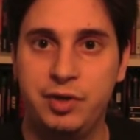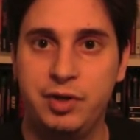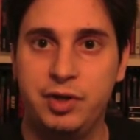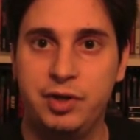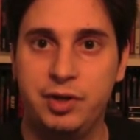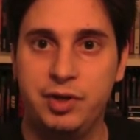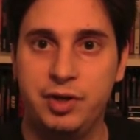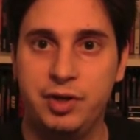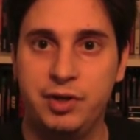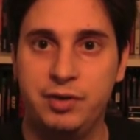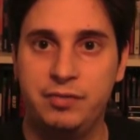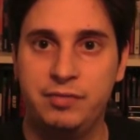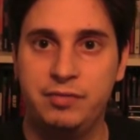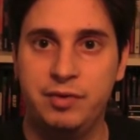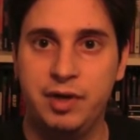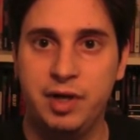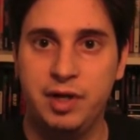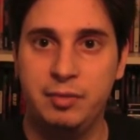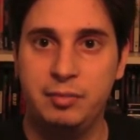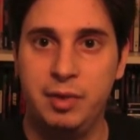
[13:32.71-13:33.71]
good
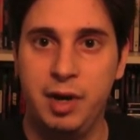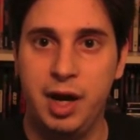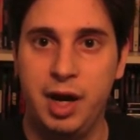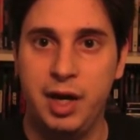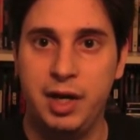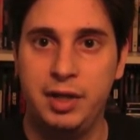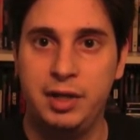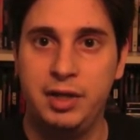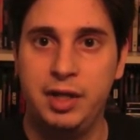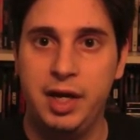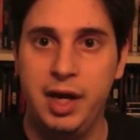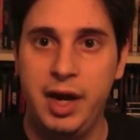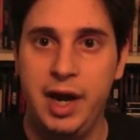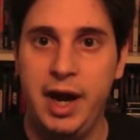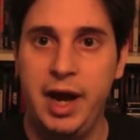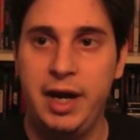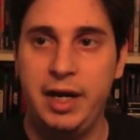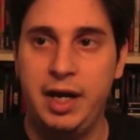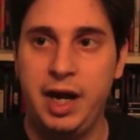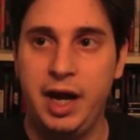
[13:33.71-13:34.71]
friend of mine,
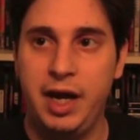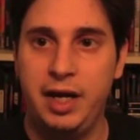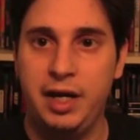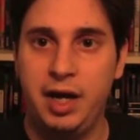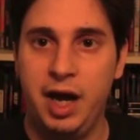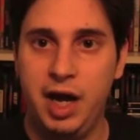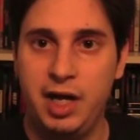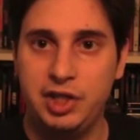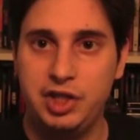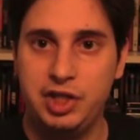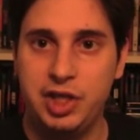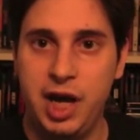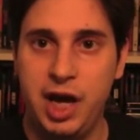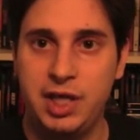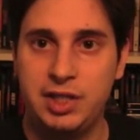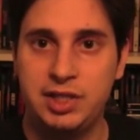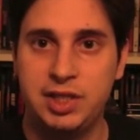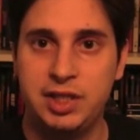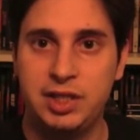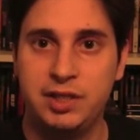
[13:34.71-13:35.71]
and I
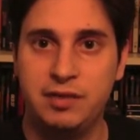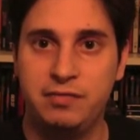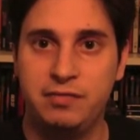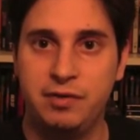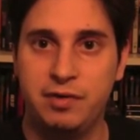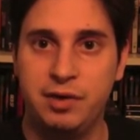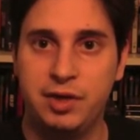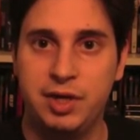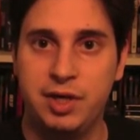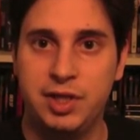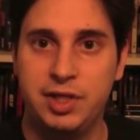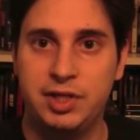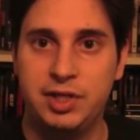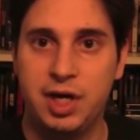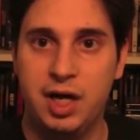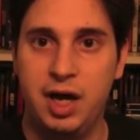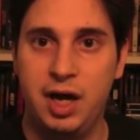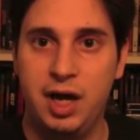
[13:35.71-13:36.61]
shot something for his